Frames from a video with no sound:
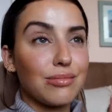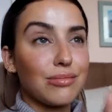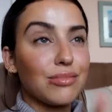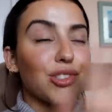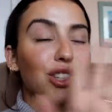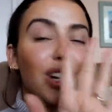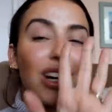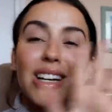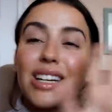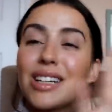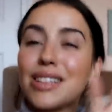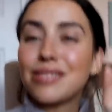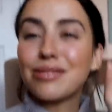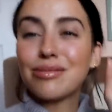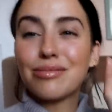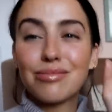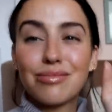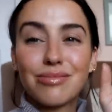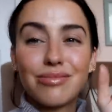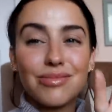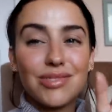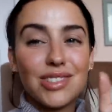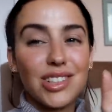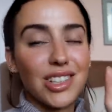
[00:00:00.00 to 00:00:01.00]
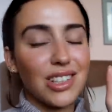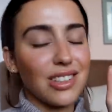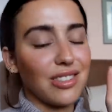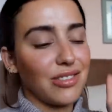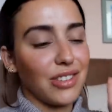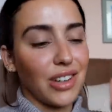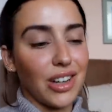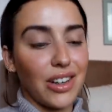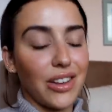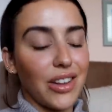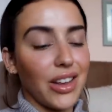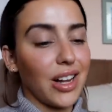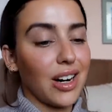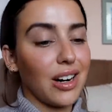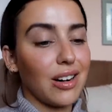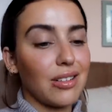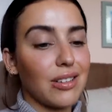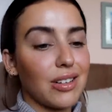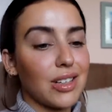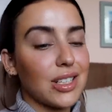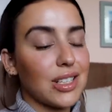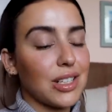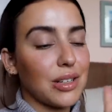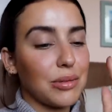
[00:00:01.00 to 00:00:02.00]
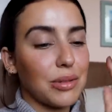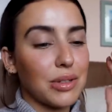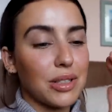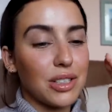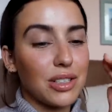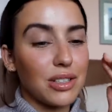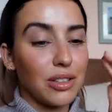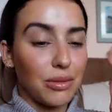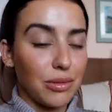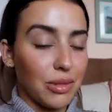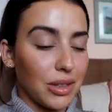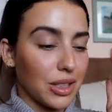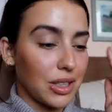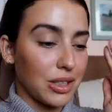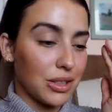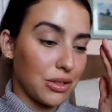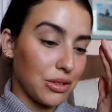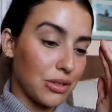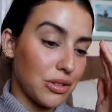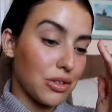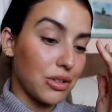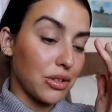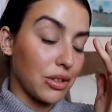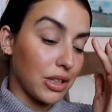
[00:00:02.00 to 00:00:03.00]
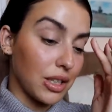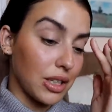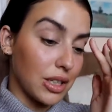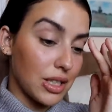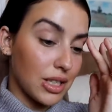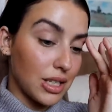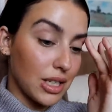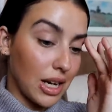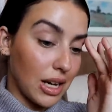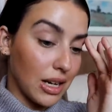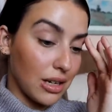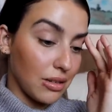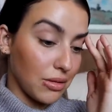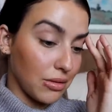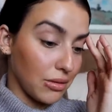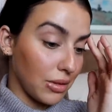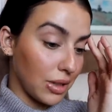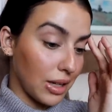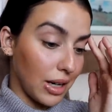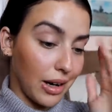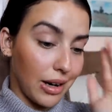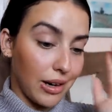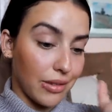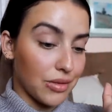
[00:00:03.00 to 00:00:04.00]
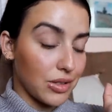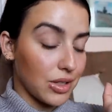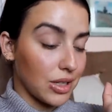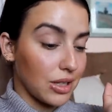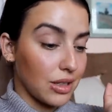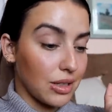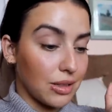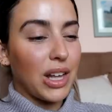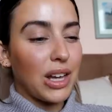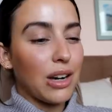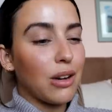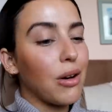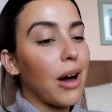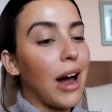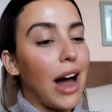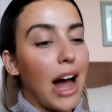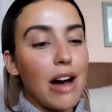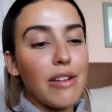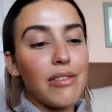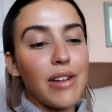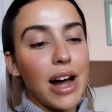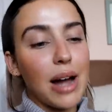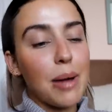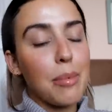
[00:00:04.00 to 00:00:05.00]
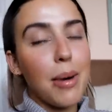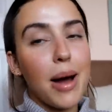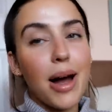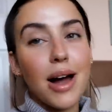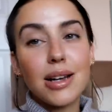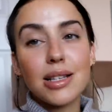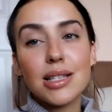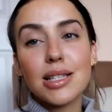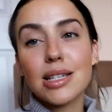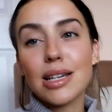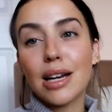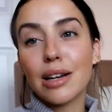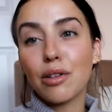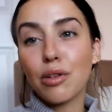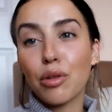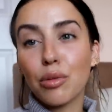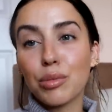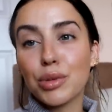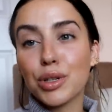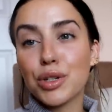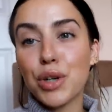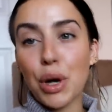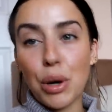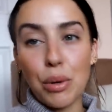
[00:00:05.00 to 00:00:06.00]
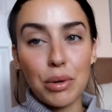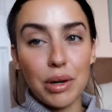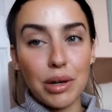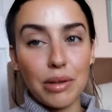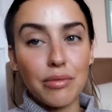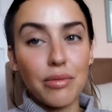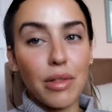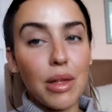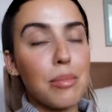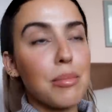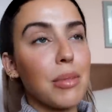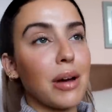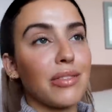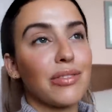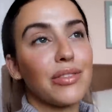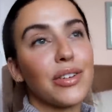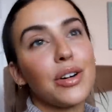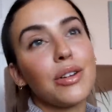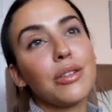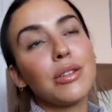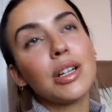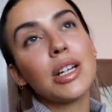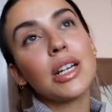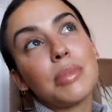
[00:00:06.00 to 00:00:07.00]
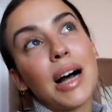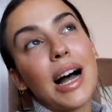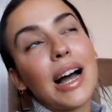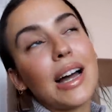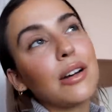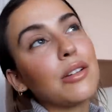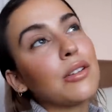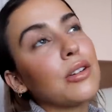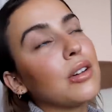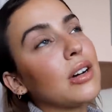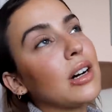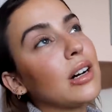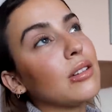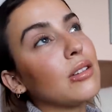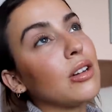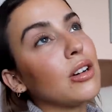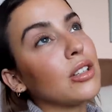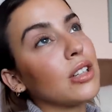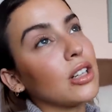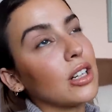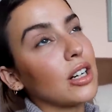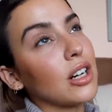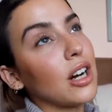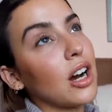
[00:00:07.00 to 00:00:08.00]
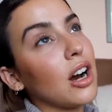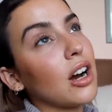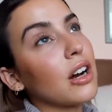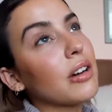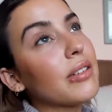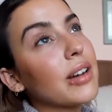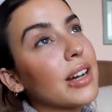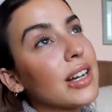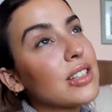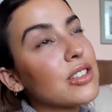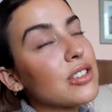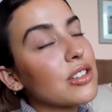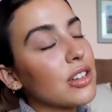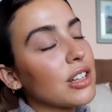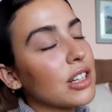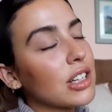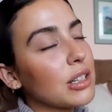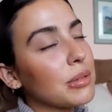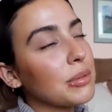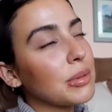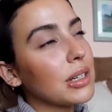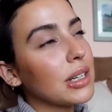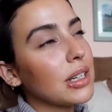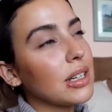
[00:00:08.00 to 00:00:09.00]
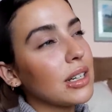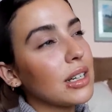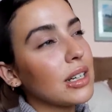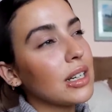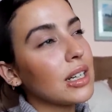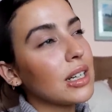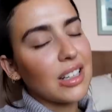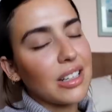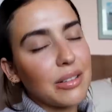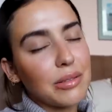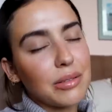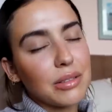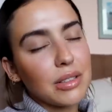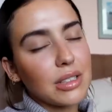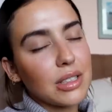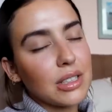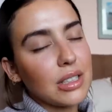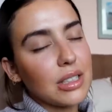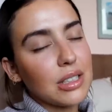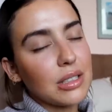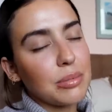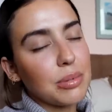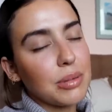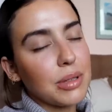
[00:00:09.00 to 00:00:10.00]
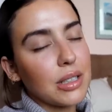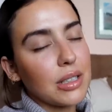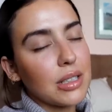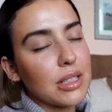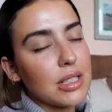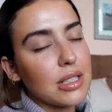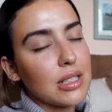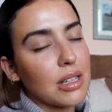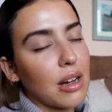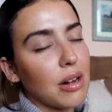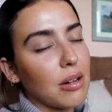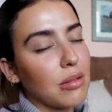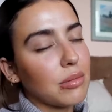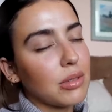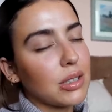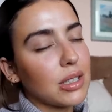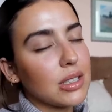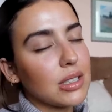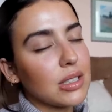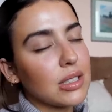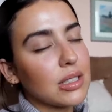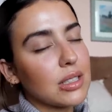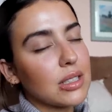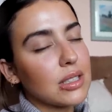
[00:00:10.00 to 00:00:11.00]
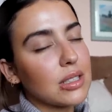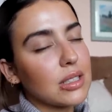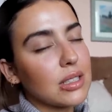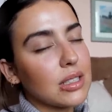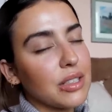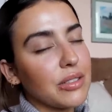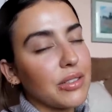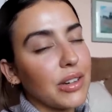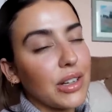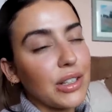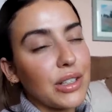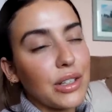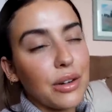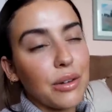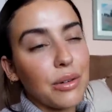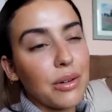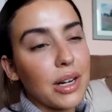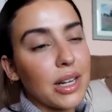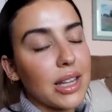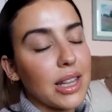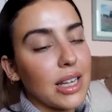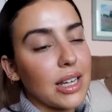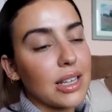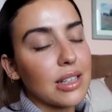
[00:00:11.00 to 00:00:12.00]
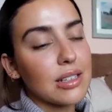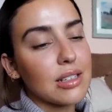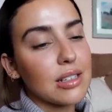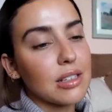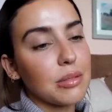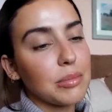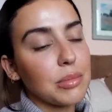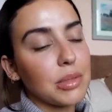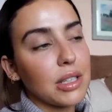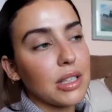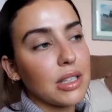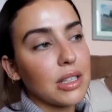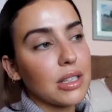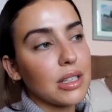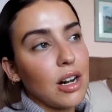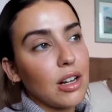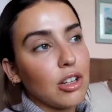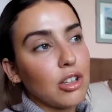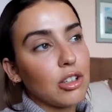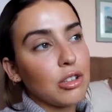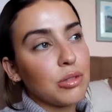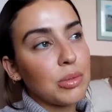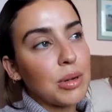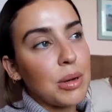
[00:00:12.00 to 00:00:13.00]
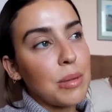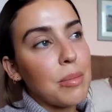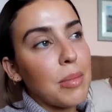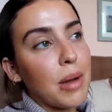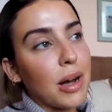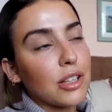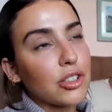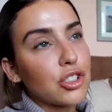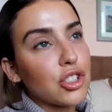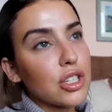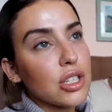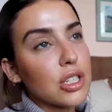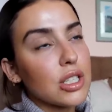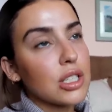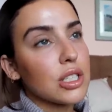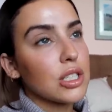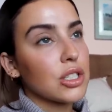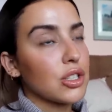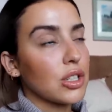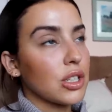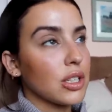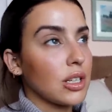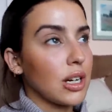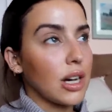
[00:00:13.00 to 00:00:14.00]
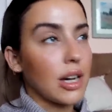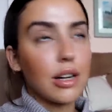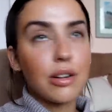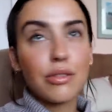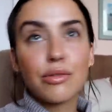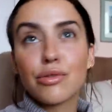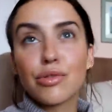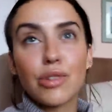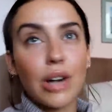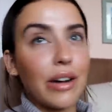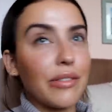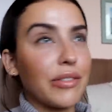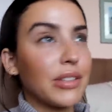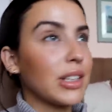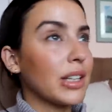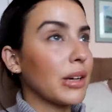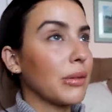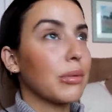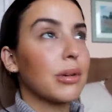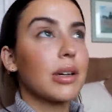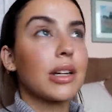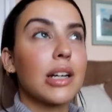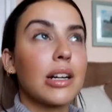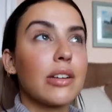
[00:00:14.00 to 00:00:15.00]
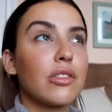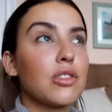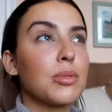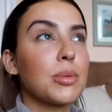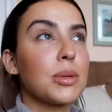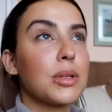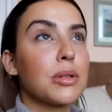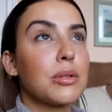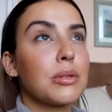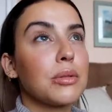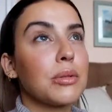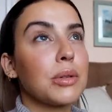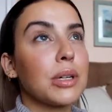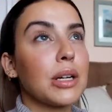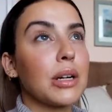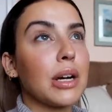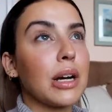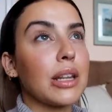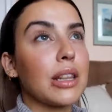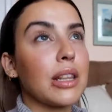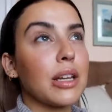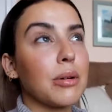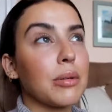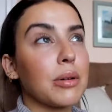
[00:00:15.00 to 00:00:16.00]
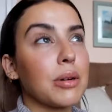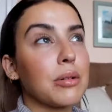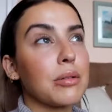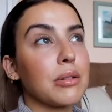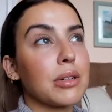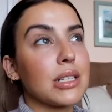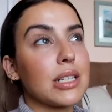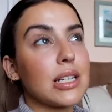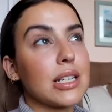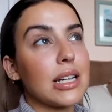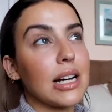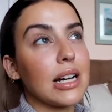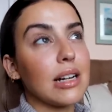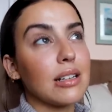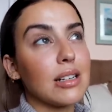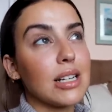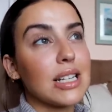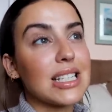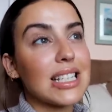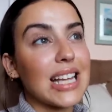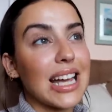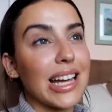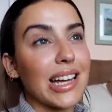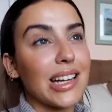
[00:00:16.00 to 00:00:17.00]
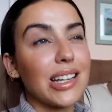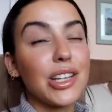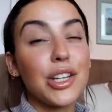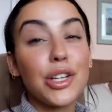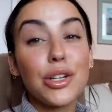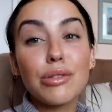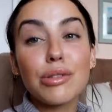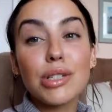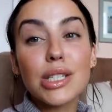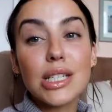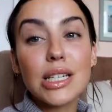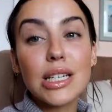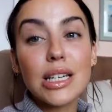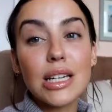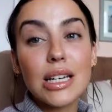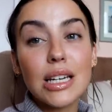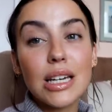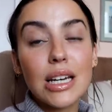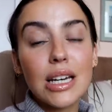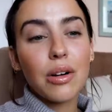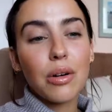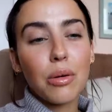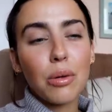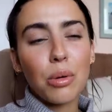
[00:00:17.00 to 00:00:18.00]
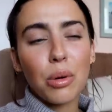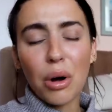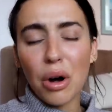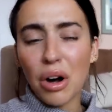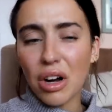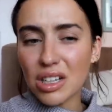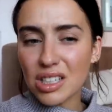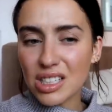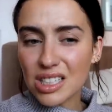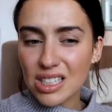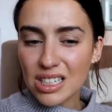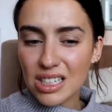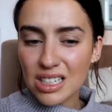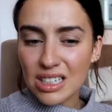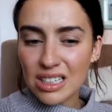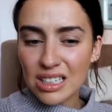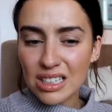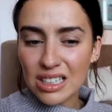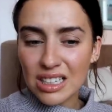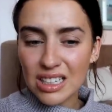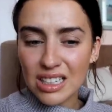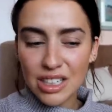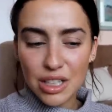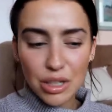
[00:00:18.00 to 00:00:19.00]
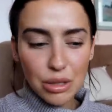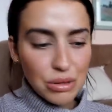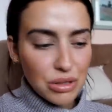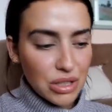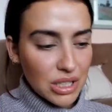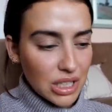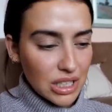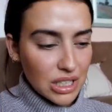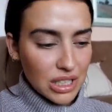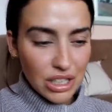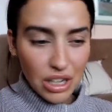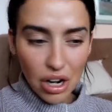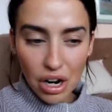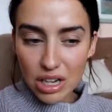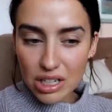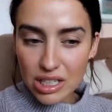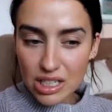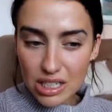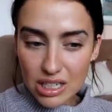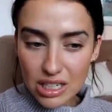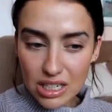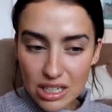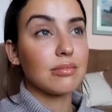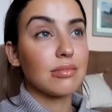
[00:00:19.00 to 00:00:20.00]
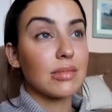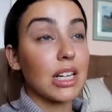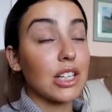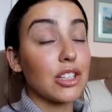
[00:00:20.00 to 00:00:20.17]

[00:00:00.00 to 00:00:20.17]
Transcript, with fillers: I'm trying to I'm trying to figure that out because I really don't want to do screens. I don't want to have to. They don't have iPads and I normally don't give them my phone, but I don't know how long our car rides are going to be. I really need to plan this out because if I don't, I think it's going to be a little bit much because there's a lot of driving that we're going to have to be doing. I think we're going to Dallas and Houston or Austin. Houston and Austin.